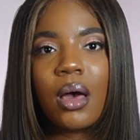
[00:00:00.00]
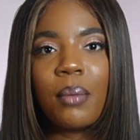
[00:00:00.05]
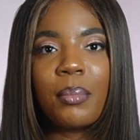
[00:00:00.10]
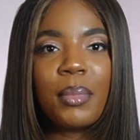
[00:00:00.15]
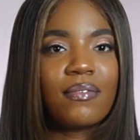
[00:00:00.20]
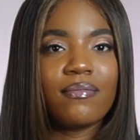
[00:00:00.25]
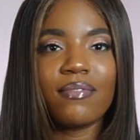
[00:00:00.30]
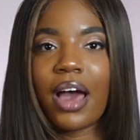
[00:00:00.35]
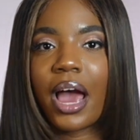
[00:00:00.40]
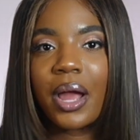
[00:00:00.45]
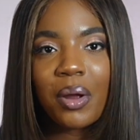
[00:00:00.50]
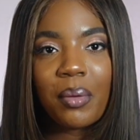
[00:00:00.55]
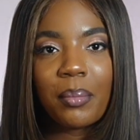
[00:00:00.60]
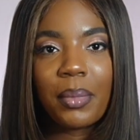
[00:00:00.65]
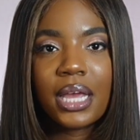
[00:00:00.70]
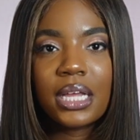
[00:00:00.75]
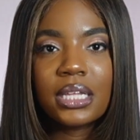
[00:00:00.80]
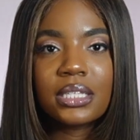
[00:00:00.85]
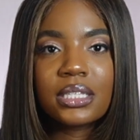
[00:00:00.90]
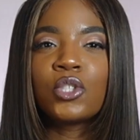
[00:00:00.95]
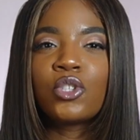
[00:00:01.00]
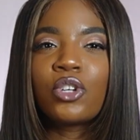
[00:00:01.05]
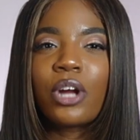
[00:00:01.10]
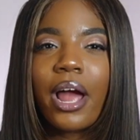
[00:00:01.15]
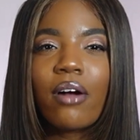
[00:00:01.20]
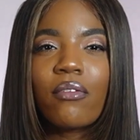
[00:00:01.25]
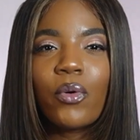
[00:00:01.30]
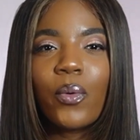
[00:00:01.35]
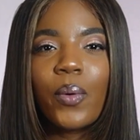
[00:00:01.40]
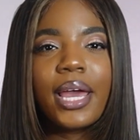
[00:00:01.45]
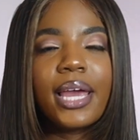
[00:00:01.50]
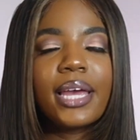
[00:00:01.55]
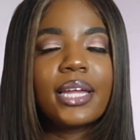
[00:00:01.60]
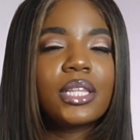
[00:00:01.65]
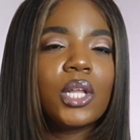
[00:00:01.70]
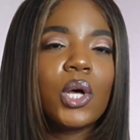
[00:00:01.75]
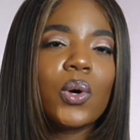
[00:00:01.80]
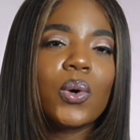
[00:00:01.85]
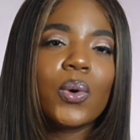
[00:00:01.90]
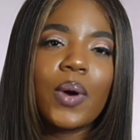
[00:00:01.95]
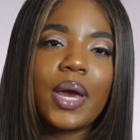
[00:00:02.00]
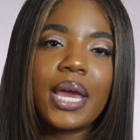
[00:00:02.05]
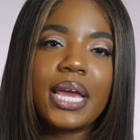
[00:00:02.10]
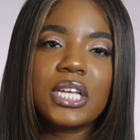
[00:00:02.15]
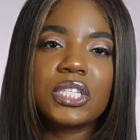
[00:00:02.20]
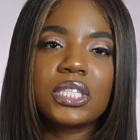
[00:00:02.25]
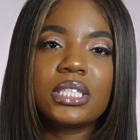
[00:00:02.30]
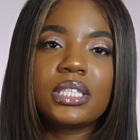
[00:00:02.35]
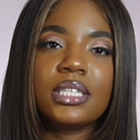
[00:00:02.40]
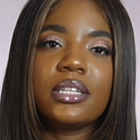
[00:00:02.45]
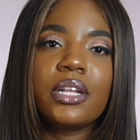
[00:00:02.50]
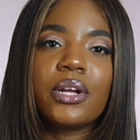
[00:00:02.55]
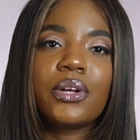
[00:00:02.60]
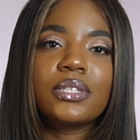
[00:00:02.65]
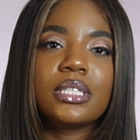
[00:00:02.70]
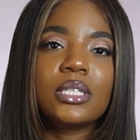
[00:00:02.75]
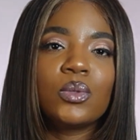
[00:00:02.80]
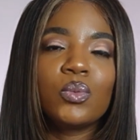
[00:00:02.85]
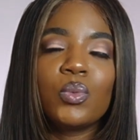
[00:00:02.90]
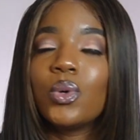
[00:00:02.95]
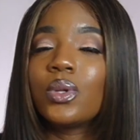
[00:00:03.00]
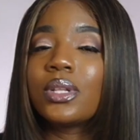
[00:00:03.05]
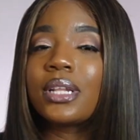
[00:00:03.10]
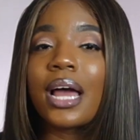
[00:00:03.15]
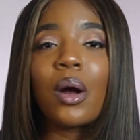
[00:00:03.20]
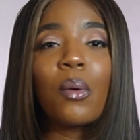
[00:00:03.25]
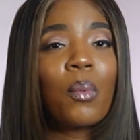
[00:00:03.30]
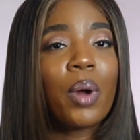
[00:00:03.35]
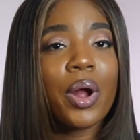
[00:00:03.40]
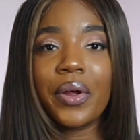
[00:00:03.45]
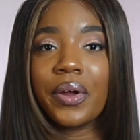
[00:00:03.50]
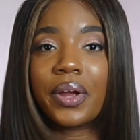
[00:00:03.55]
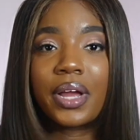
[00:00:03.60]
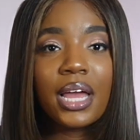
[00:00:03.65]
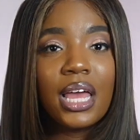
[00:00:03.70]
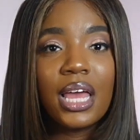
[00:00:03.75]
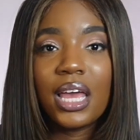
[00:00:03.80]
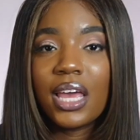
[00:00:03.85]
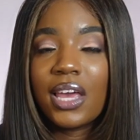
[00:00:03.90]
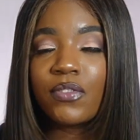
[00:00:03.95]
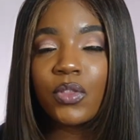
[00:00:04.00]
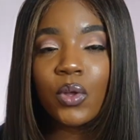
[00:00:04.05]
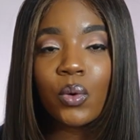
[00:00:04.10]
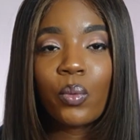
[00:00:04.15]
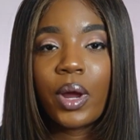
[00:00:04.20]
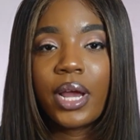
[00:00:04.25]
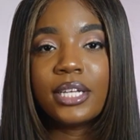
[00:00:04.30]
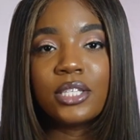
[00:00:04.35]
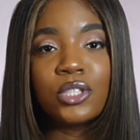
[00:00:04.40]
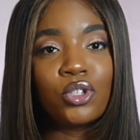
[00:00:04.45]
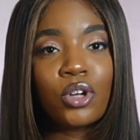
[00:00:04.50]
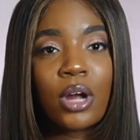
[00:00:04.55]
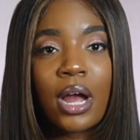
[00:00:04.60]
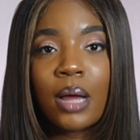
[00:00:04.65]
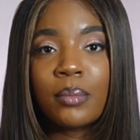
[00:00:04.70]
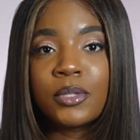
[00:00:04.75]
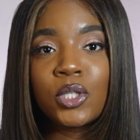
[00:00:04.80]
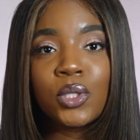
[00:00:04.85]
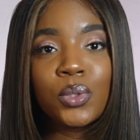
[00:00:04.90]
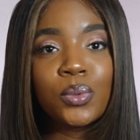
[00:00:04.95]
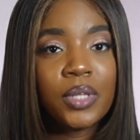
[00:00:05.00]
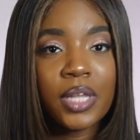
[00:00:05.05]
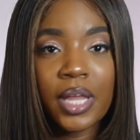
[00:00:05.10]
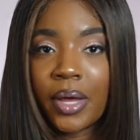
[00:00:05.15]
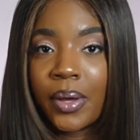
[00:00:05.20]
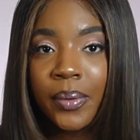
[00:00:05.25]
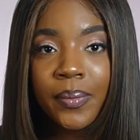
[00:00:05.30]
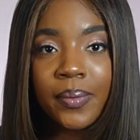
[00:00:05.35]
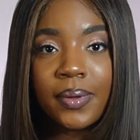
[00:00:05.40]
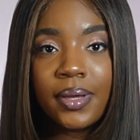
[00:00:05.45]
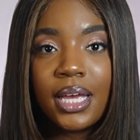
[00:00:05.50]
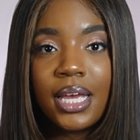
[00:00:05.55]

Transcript: environments. Travel and local agency nurses will not work if the rates drop too low,